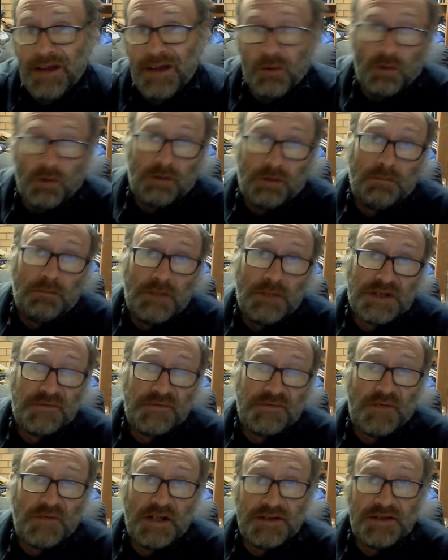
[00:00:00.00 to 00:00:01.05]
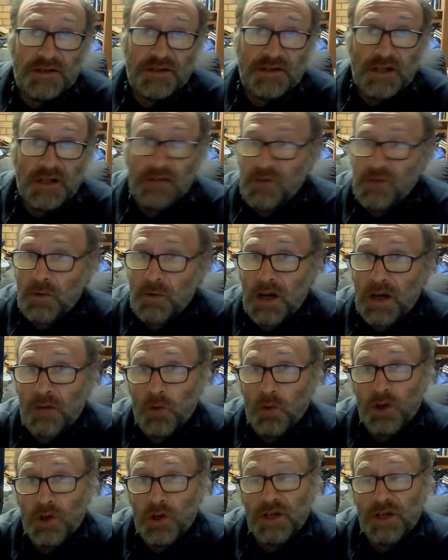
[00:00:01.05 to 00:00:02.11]
And look, let's face it, if you
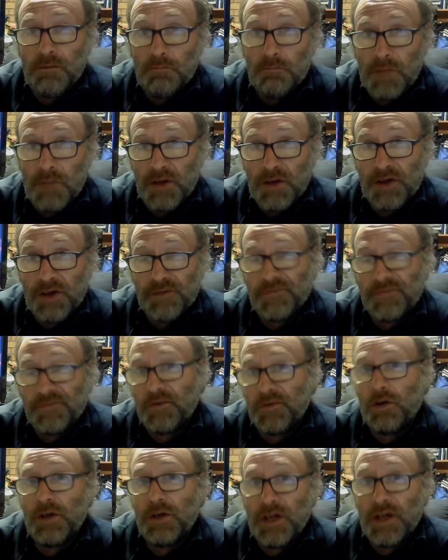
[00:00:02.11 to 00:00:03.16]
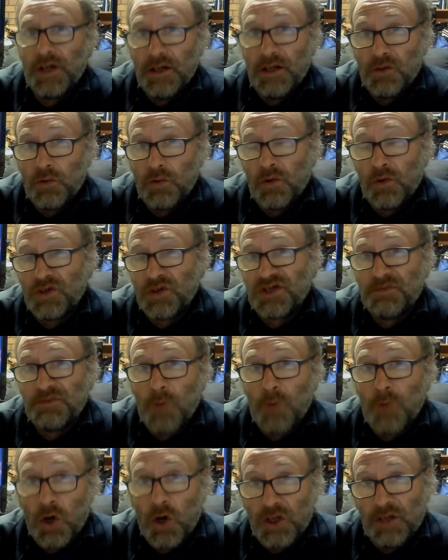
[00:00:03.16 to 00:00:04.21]
are working Monday to Friday and you're not
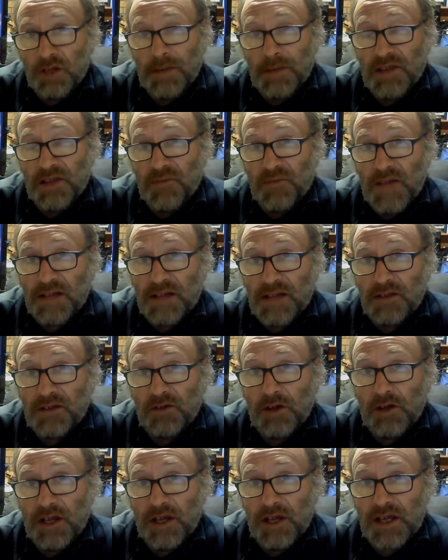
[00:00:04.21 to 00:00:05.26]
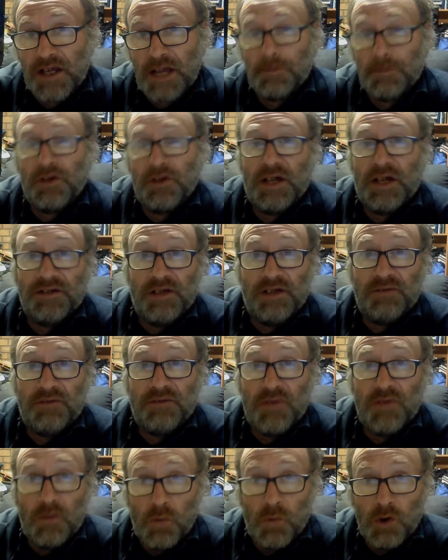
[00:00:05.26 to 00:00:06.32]
smiling about the fact there's only a couple of days
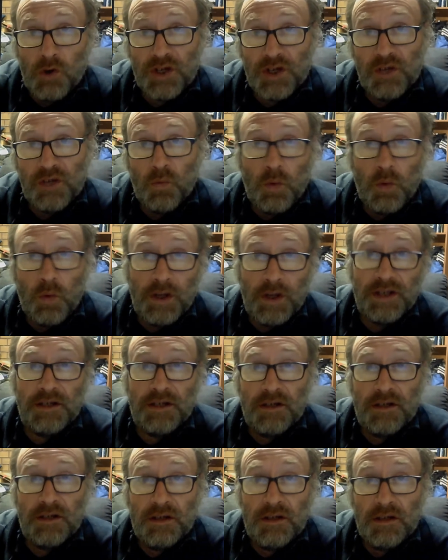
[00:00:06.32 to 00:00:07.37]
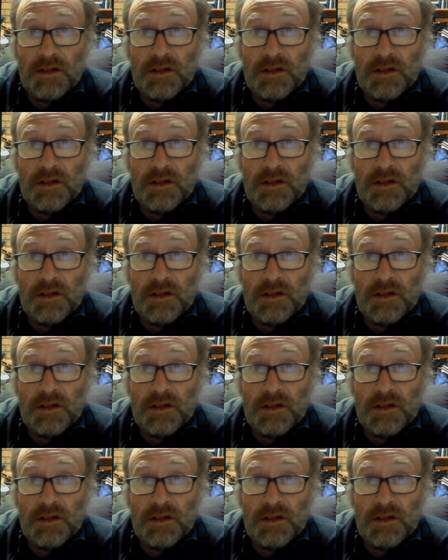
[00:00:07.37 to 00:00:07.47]
left in the working week,